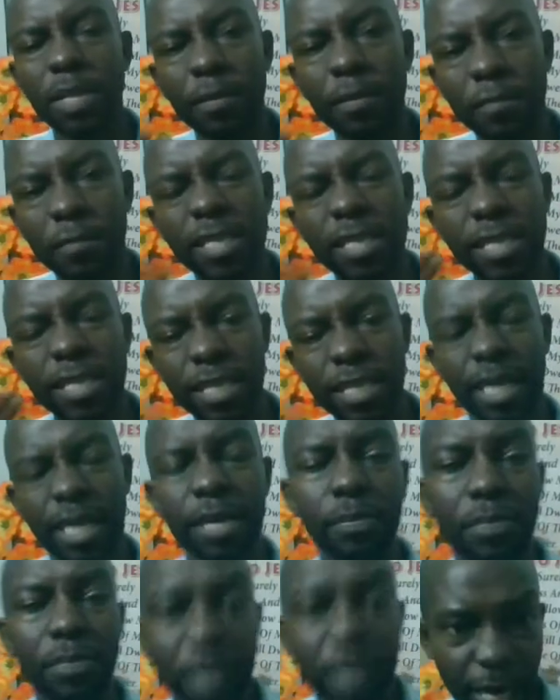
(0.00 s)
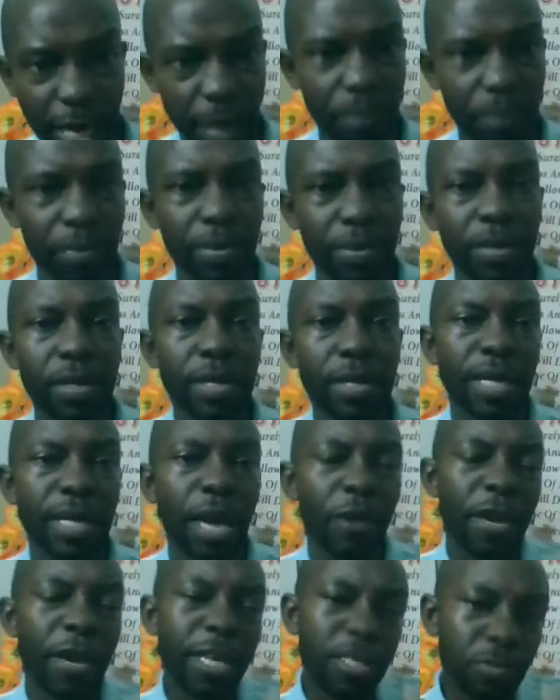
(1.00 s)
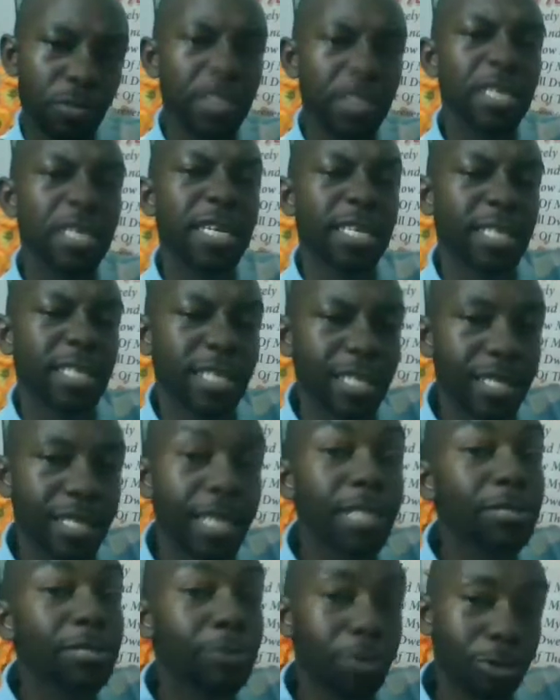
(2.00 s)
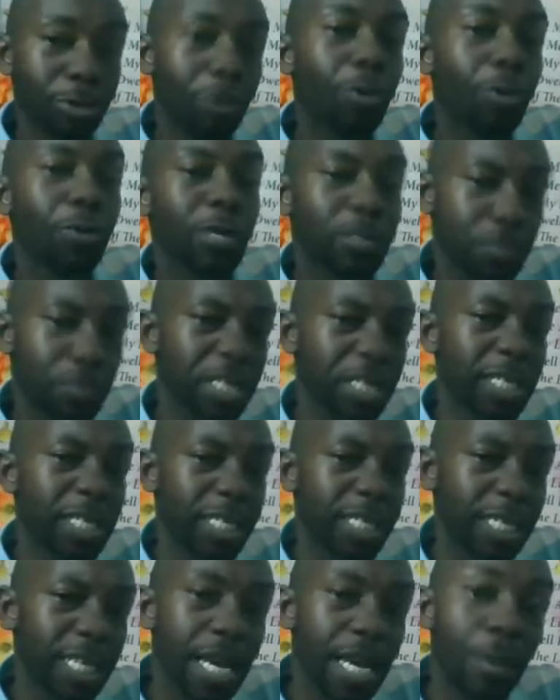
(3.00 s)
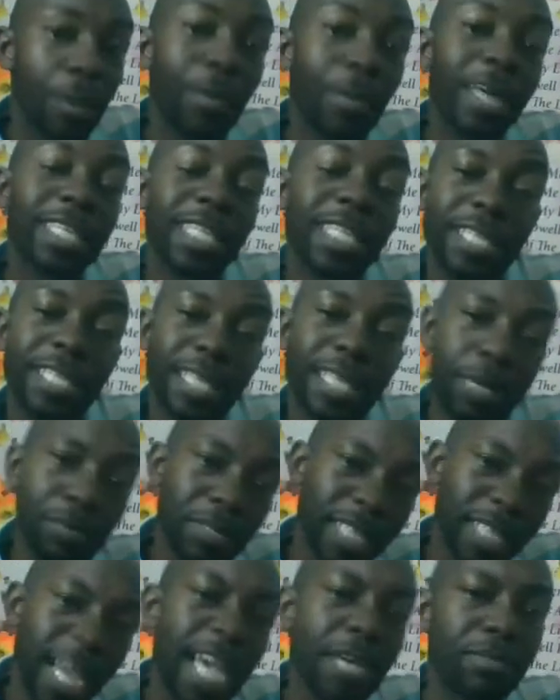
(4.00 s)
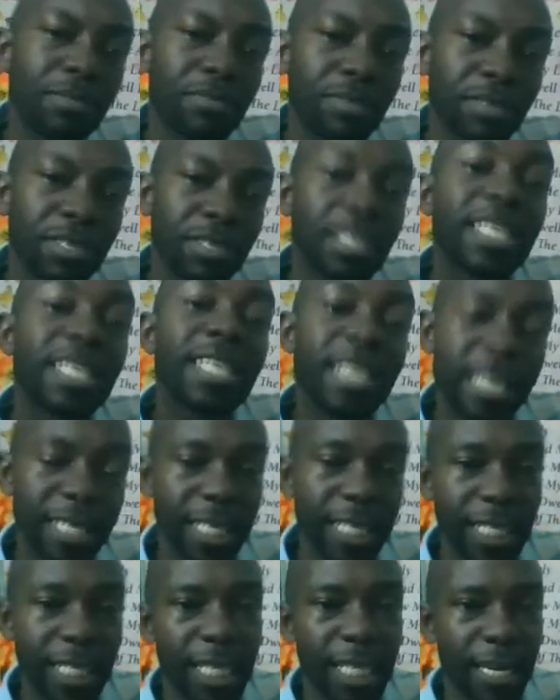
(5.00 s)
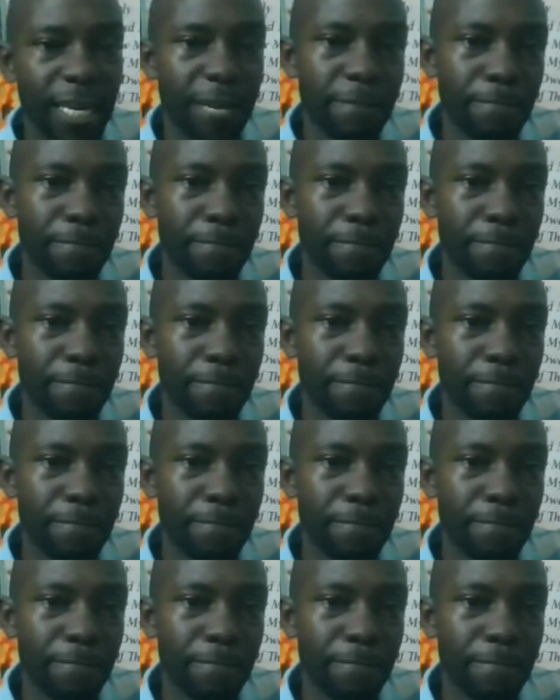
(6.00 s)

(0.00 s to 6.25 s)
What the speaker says: facing a breakup. Now, experience is not always pretty, but it's sometimes necessary.